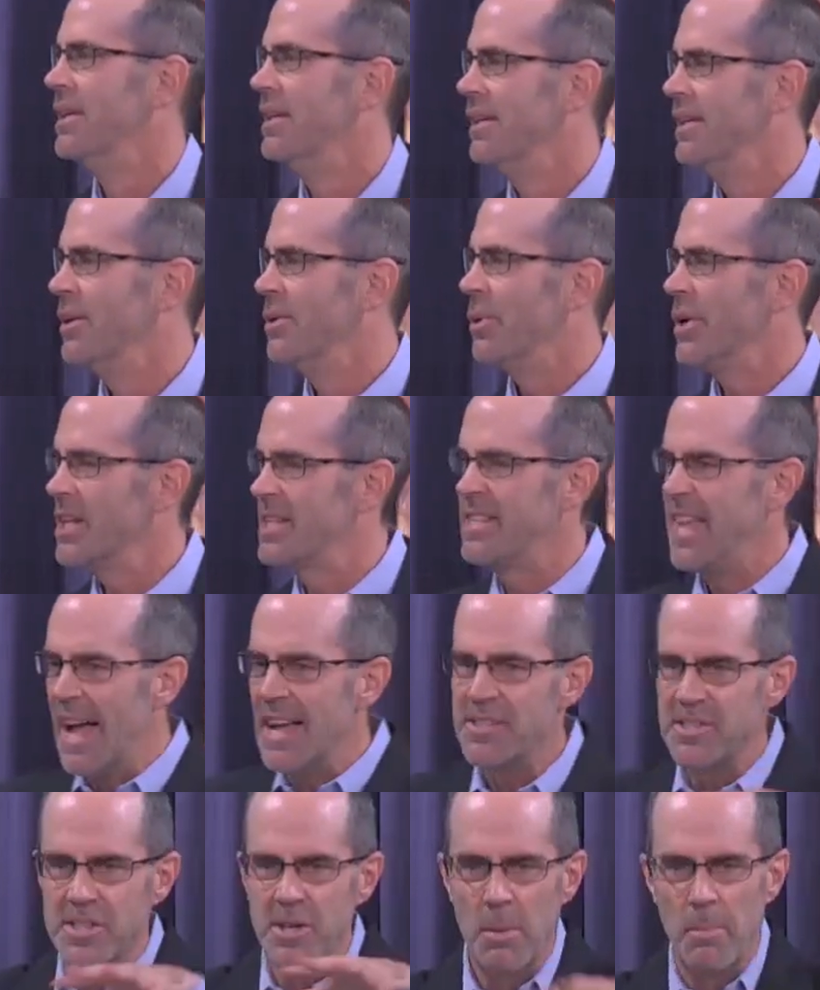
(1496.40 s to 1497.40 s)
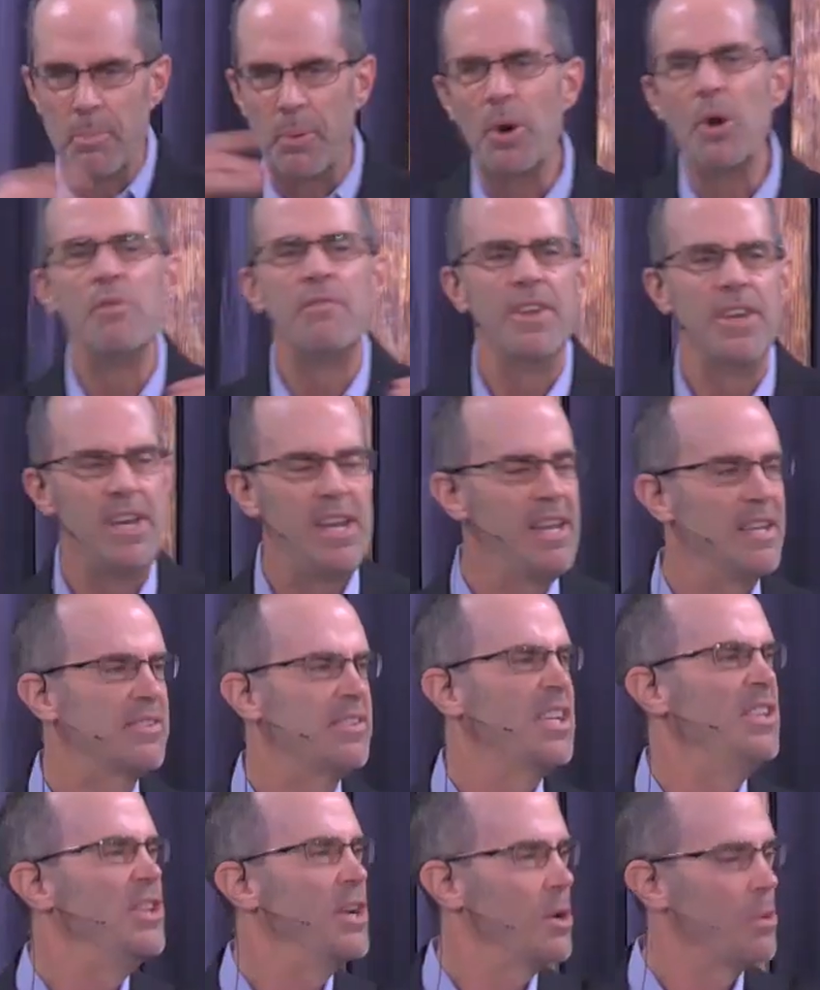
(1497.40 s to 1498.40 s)
we're to test their provenness
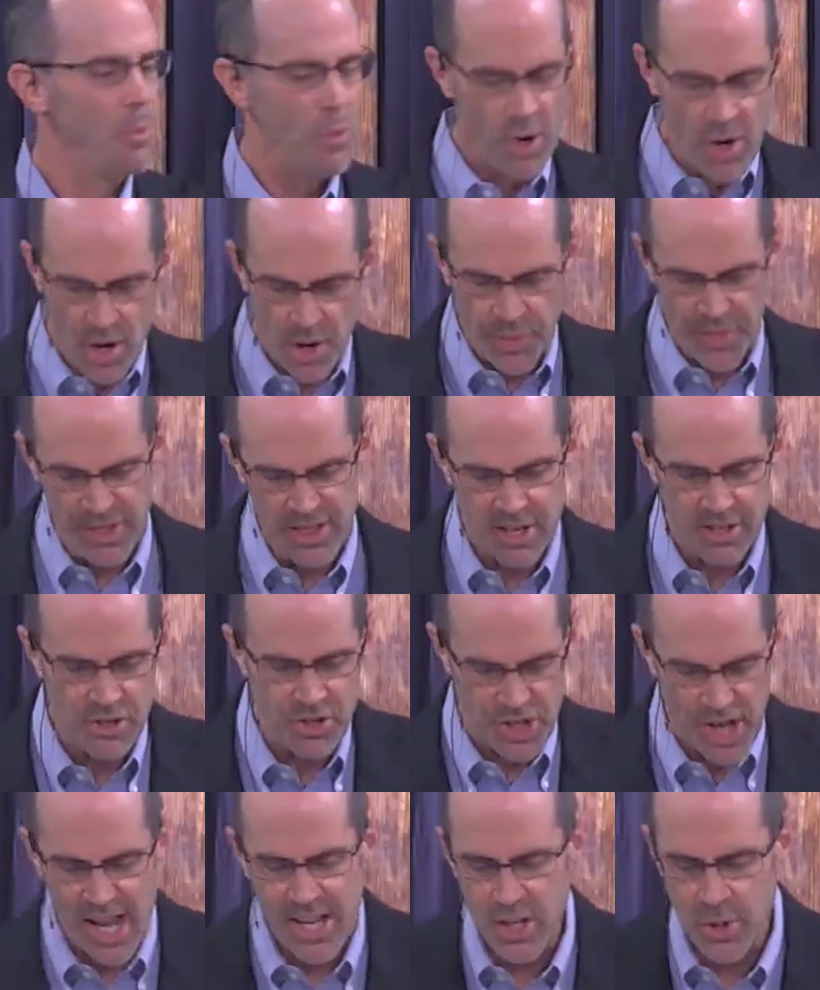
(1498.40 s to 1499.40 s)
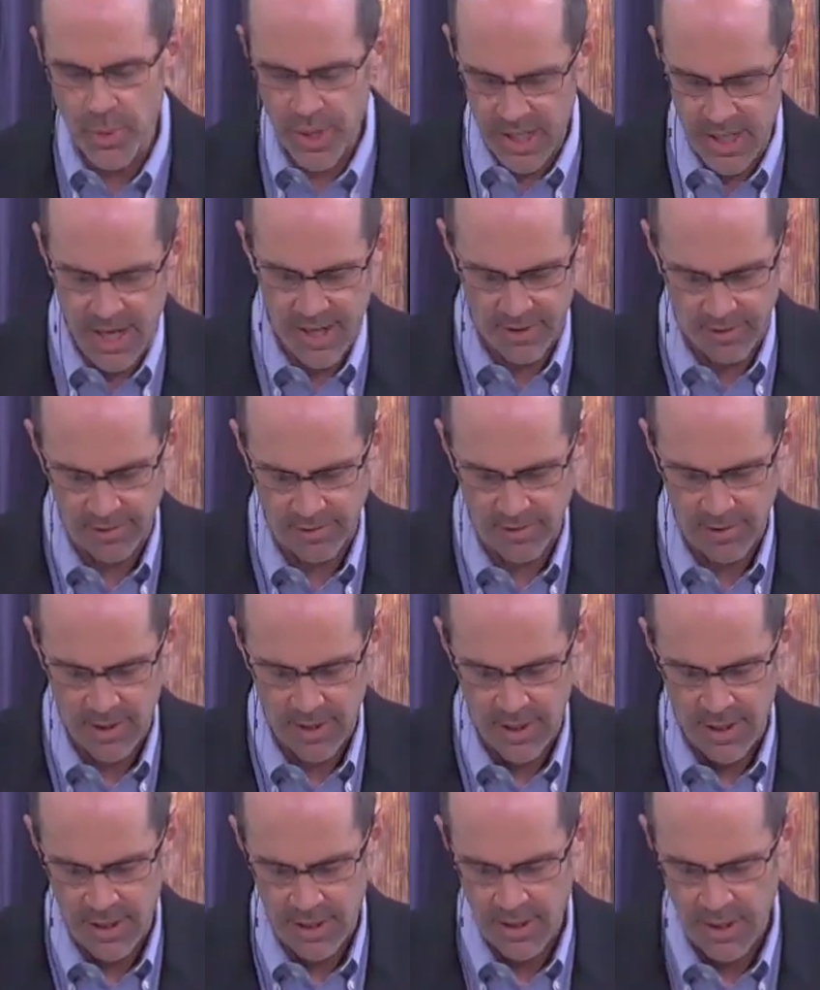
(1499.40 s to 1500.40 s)
and their worth and their genuineness.
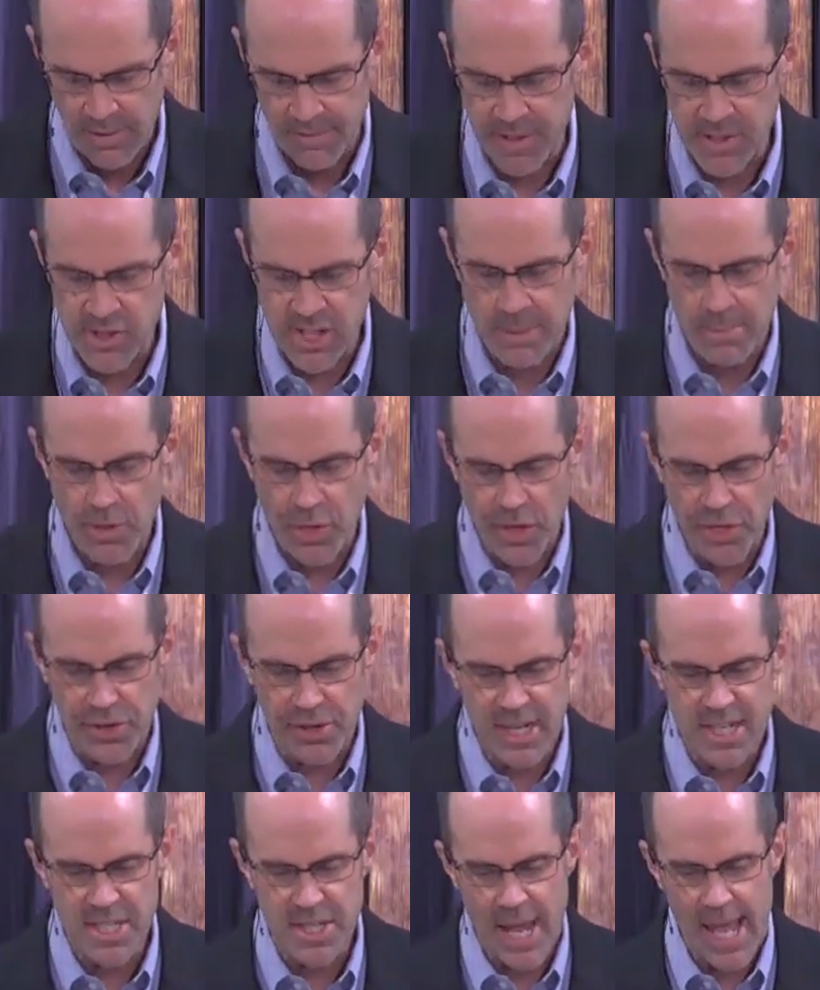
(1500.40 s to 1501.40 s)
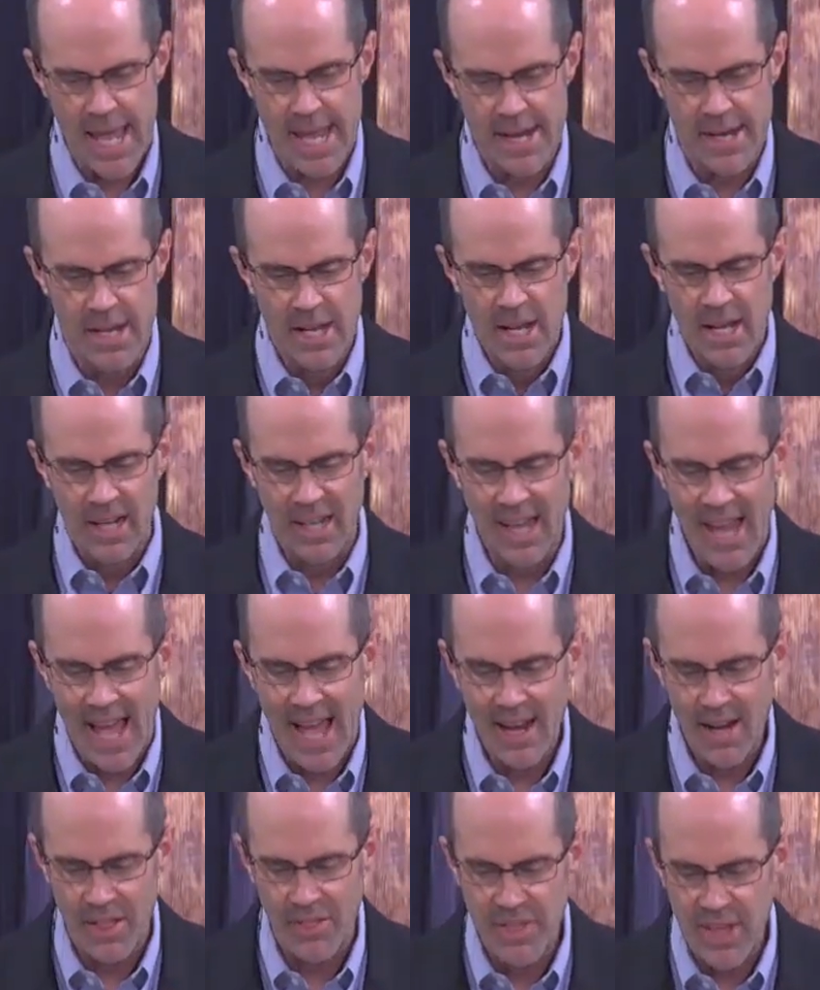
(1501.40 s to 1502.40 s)
1 Timothy 3:10
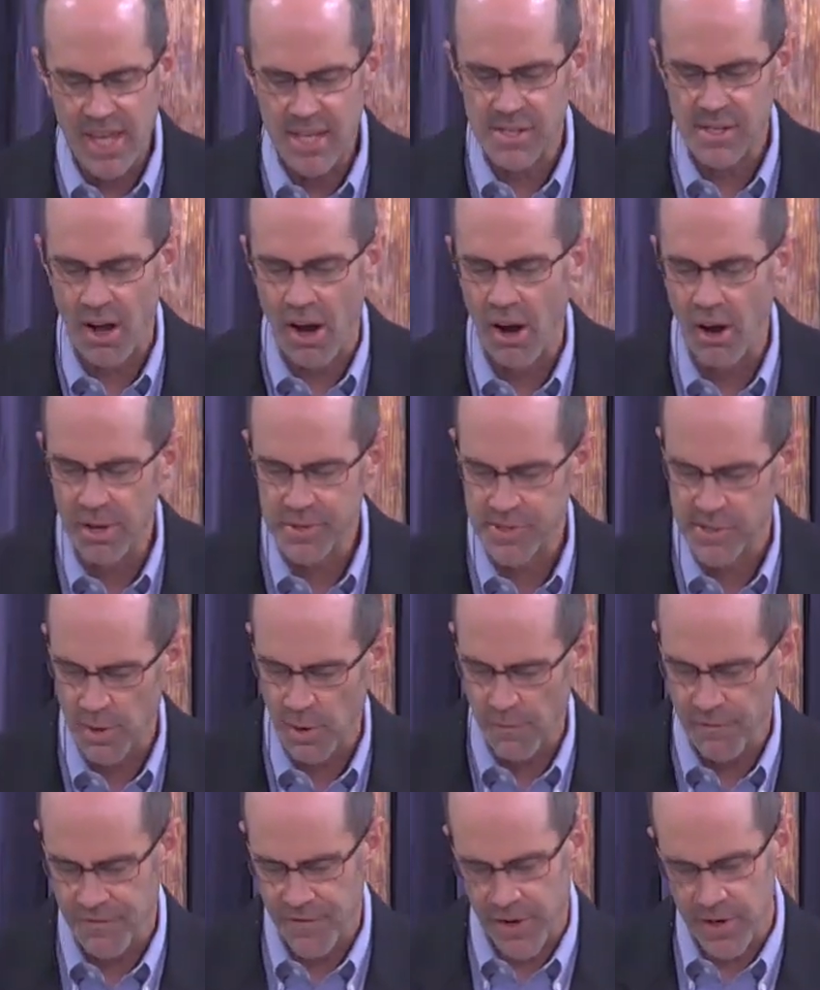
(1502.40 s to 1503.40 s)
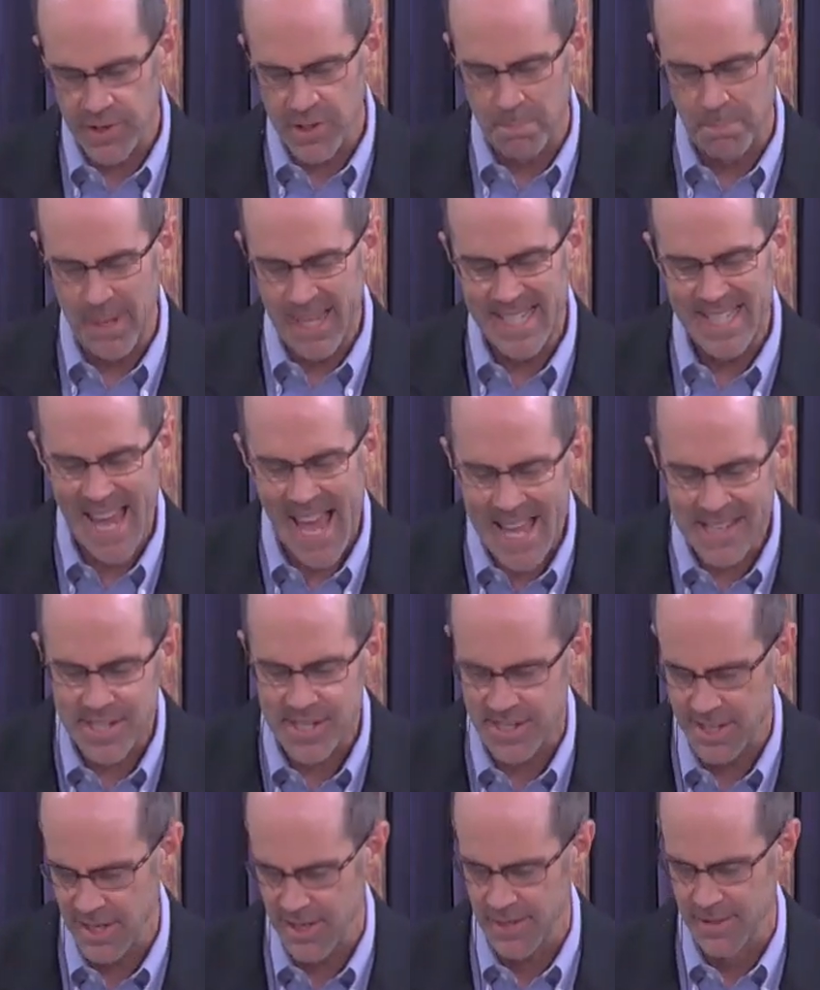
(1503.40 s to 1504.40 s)
Let these also first be
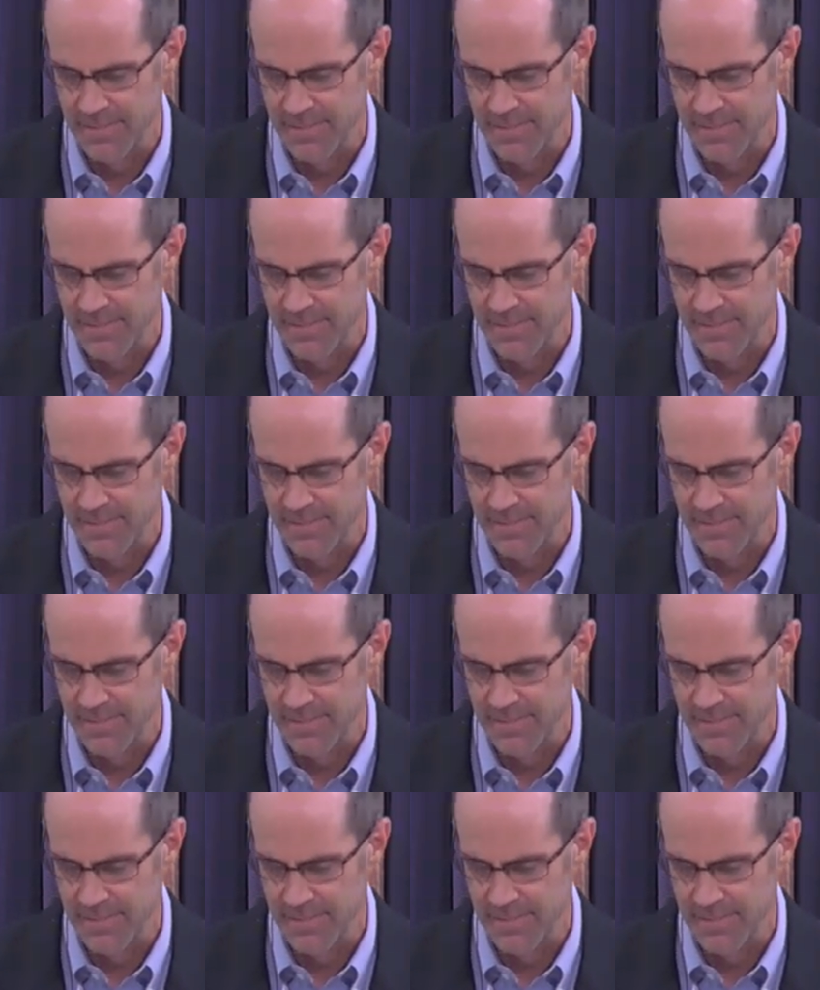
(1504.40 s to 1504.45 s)
tested